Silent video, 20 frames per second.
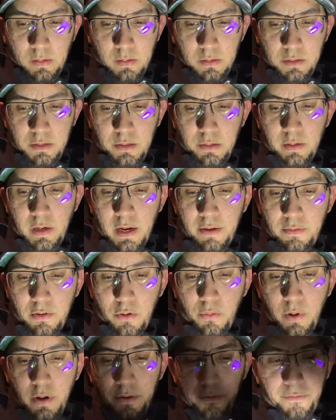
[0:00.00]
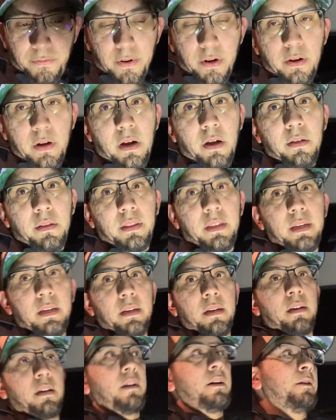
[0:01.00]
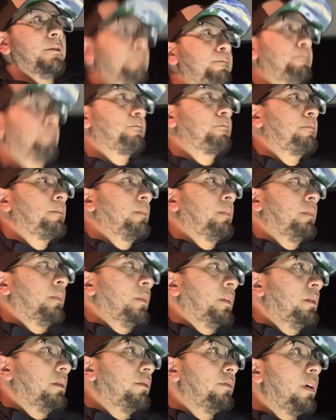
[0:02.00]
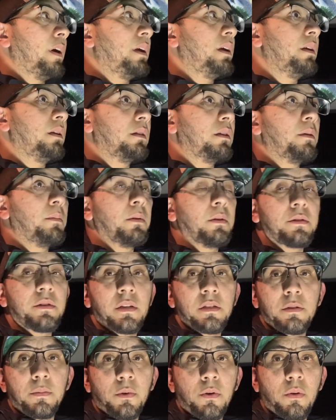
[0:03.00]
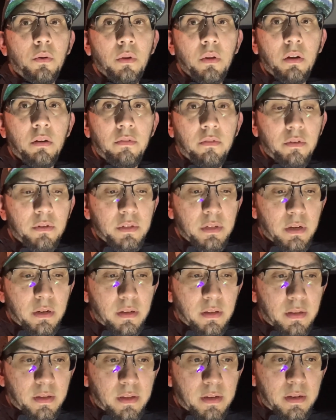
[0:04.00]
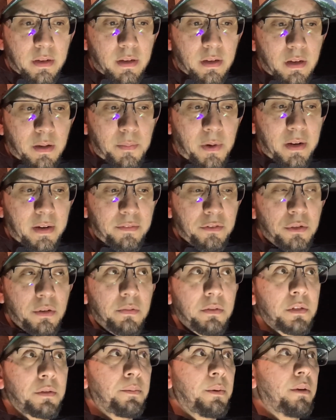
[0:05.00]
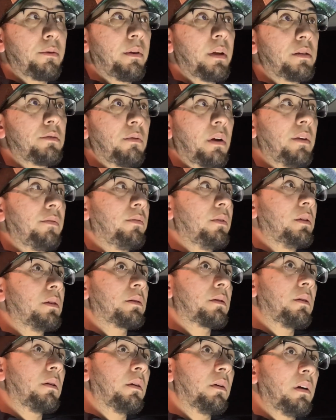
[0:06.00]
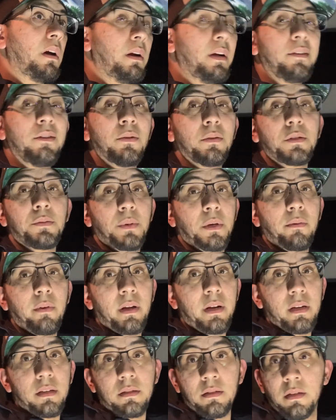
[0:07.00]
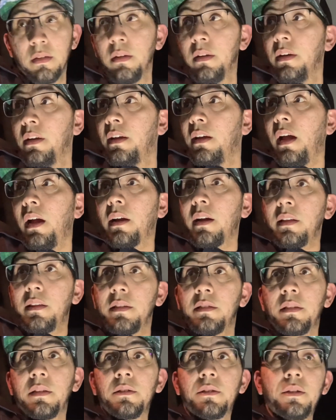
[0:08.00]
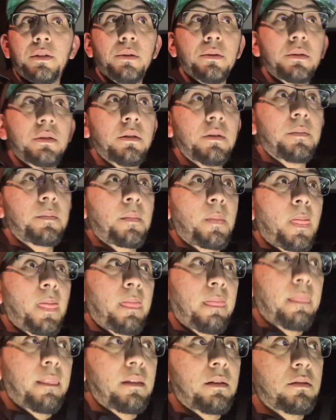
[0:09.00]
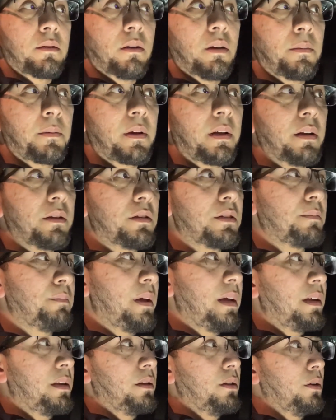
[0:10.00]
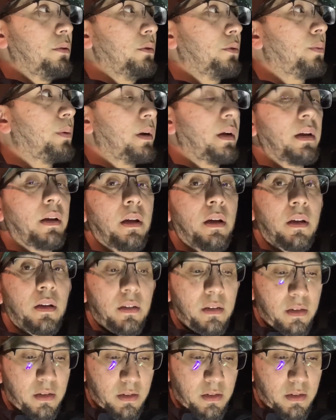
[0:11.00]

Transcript: Still haven't quite figured out the Viking double adjustable coilovers, and I'm not even sure if the spring rate's right for this car. I don't even know what the spring rate is. I got these things used, so I'm kind of just making do with what I got.